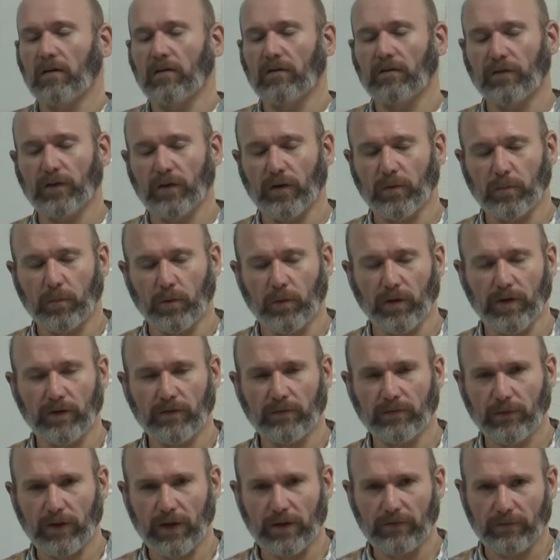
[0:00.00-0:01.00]
For a point
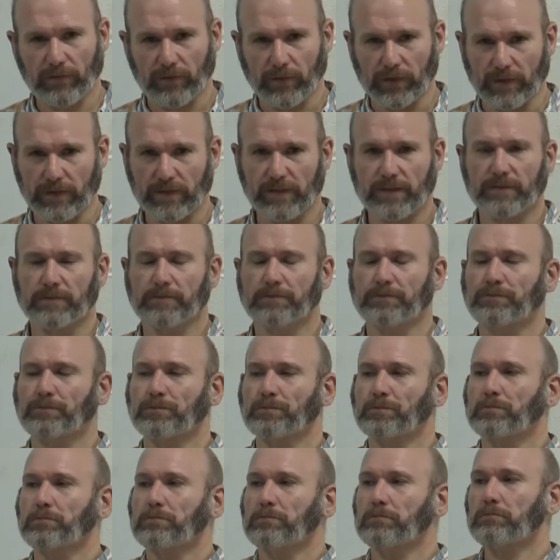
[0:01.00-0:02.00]
of reference,
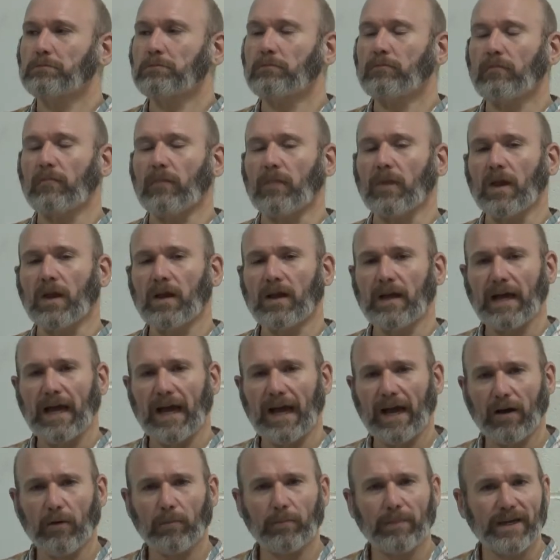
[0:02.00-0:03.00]

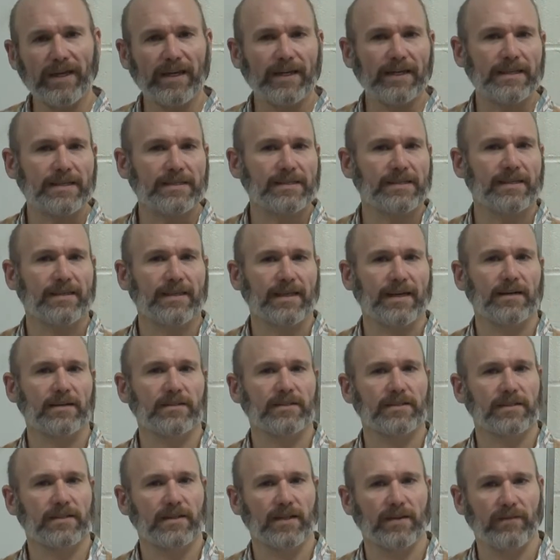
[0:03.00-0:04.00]
how big is
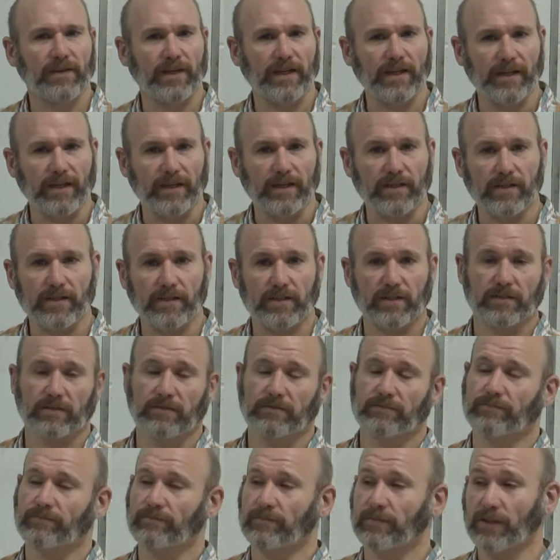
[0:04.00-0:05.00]
1,000th of an inch?
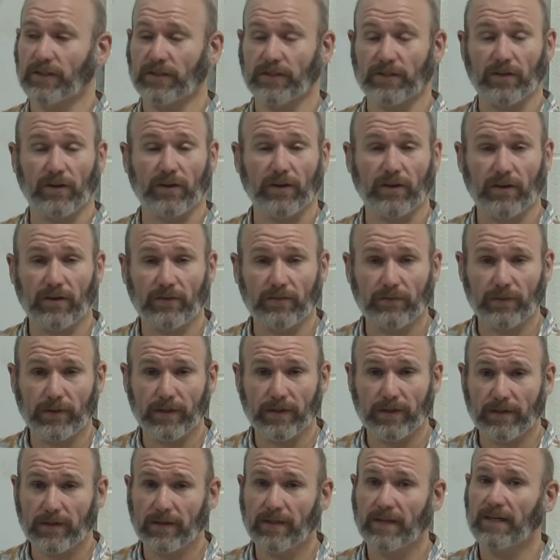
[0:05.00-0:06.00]
To start off
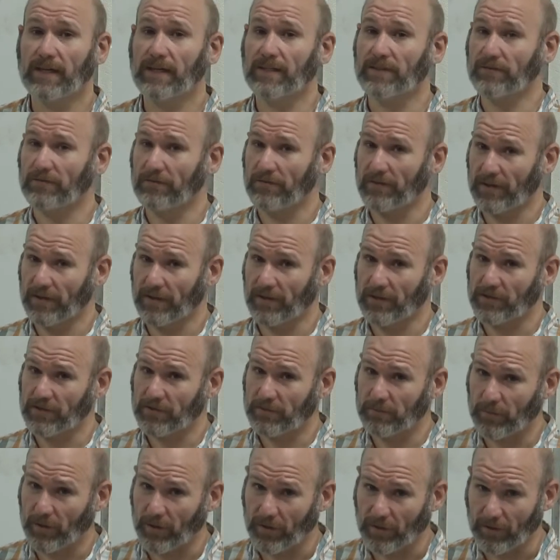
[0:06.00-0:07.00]
with, it's very
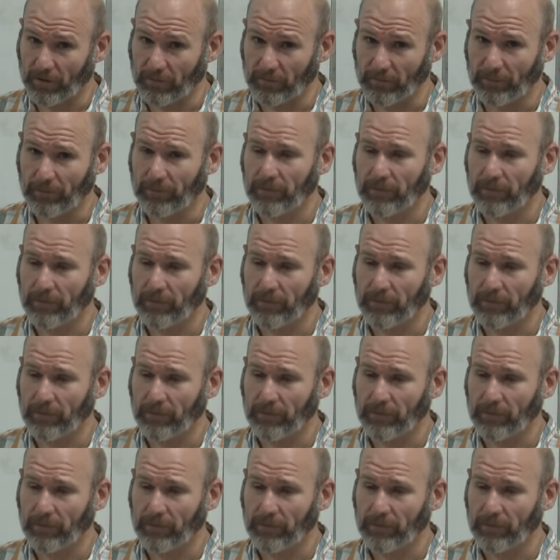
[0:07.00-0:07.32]
small.